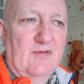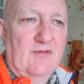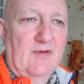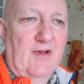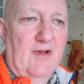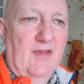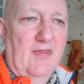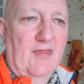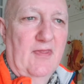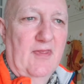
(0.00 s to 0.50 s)

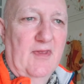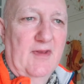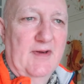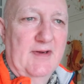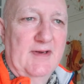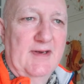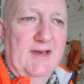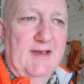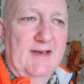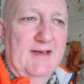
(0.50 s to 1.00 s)
rather
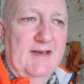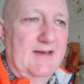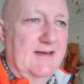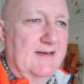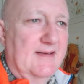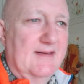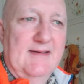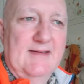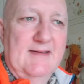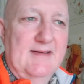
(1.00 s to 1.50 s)
than
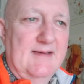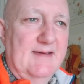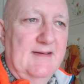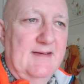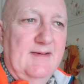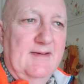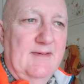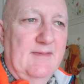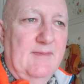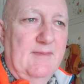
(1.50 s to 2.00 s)

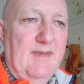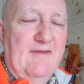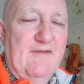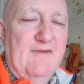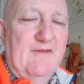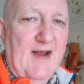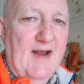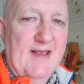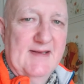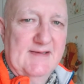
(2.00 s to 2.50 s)
be
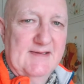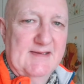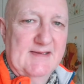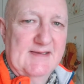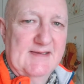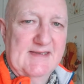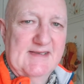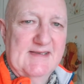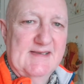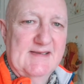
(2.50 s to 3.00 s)

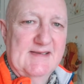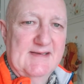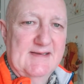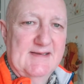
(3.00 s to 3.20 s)
friends.